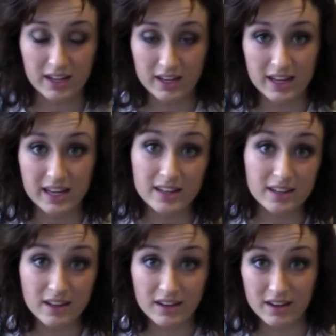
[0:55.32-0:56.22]

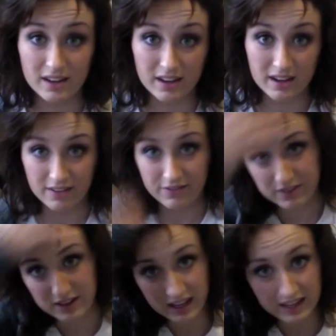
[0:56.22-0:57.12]
can,
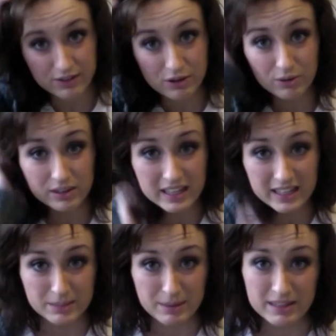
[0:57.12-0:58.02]
if you don't need
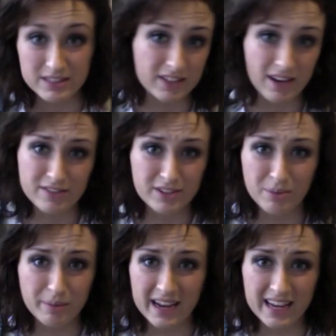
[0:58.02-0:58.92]
expensive stuff, don't
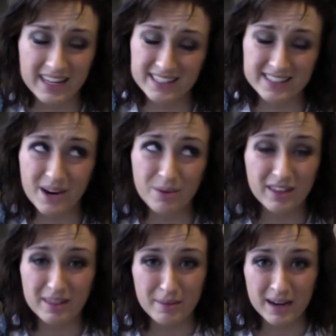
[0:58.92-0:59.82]
buy it. It's not worth
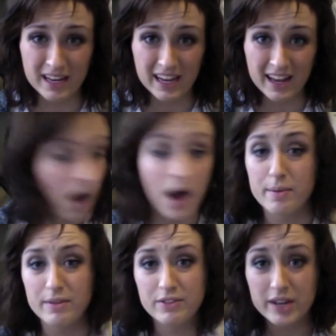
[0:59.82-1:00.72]
the money.
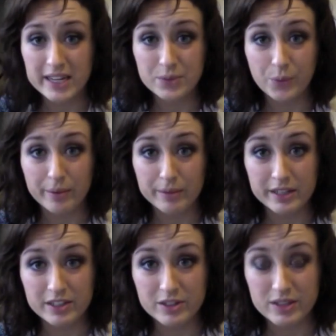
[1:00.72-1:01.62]
If you guys want me to
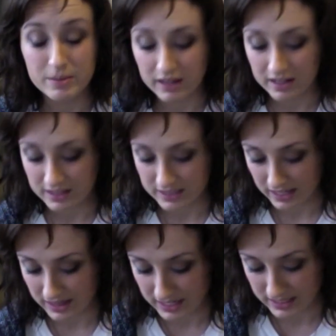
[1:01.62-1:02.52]
do something else like
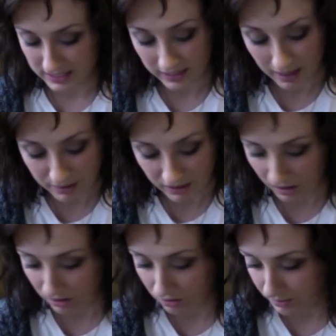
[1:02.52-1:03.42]
this, like, let me
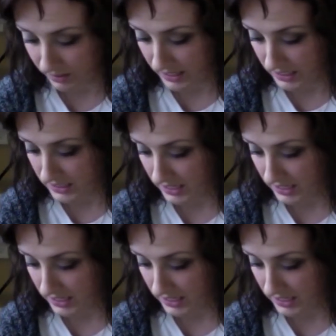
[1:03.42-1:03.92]
know, because I